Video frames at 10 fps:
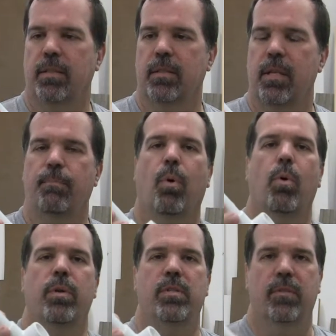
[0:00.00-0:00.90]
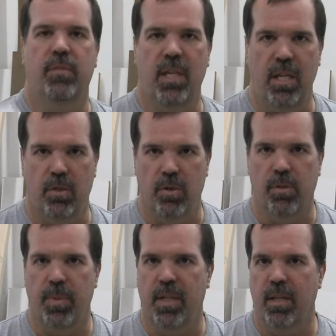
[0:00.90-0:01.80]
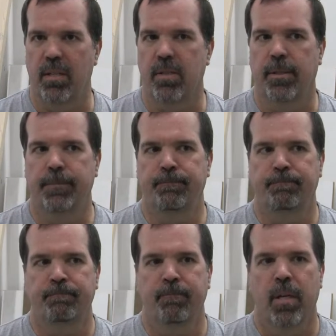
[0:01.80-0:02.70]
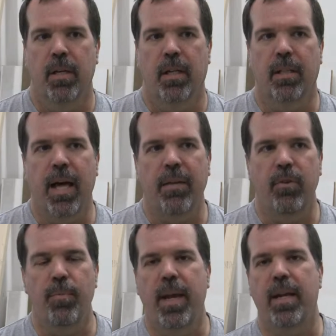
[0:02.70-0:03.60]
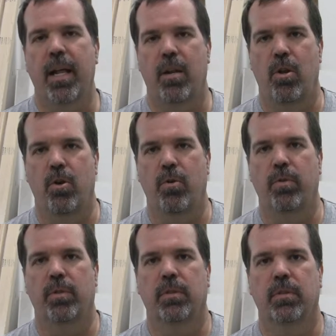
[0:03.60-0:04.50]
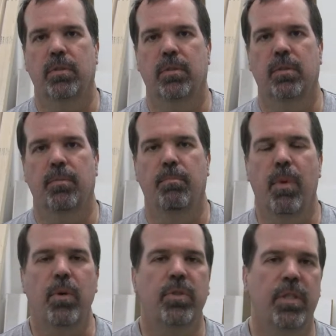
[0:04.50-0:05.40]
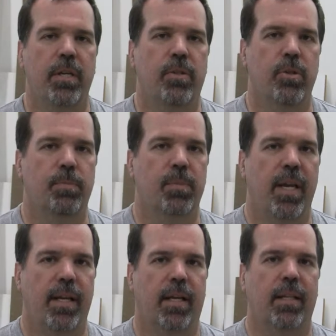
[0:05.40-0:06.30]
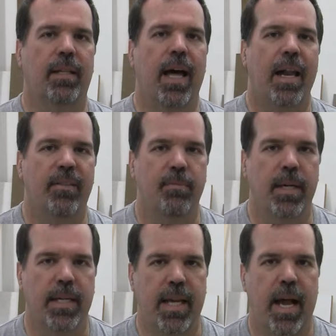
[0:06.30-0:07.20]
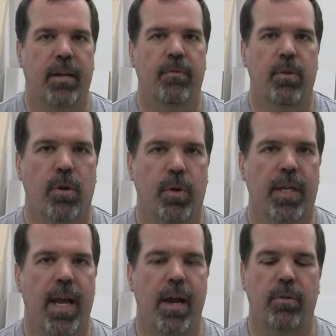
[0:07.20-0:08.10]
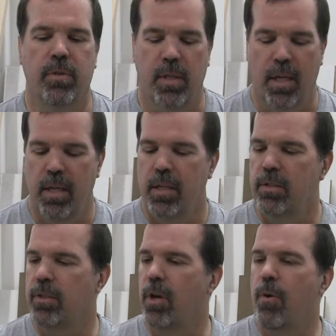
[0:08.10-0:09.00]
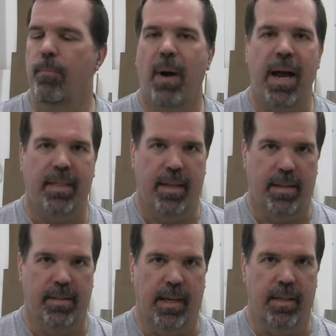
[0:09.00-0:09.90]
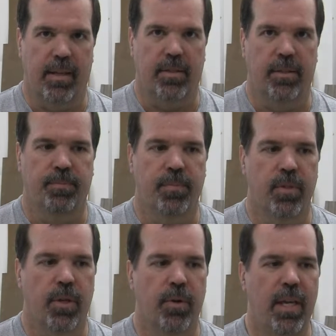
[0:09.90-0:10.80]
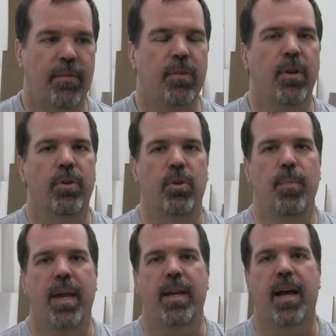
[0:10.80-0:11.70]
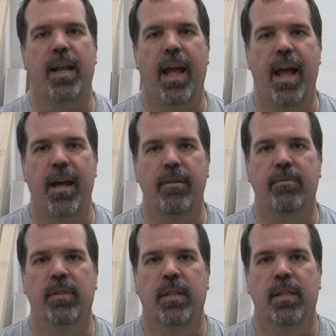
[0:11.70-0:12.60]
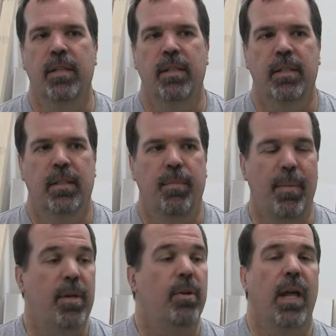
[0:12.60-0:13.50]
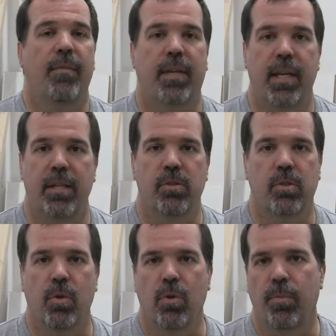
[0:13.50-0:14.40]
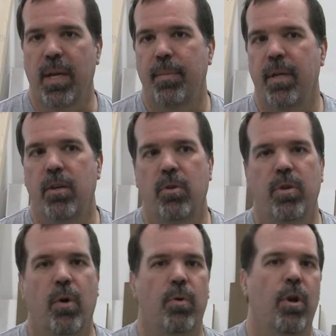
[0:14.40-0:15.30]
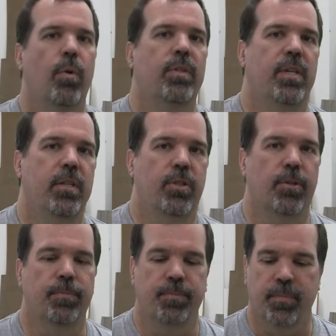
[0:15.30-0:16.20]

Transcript: the importance of teachers because a lot of you may not know, most teachers take a lot of money out of own accounts to go and buy things like this. So even though you may not have, maybe you don't have a kid in school, maybe you don't know a teacher,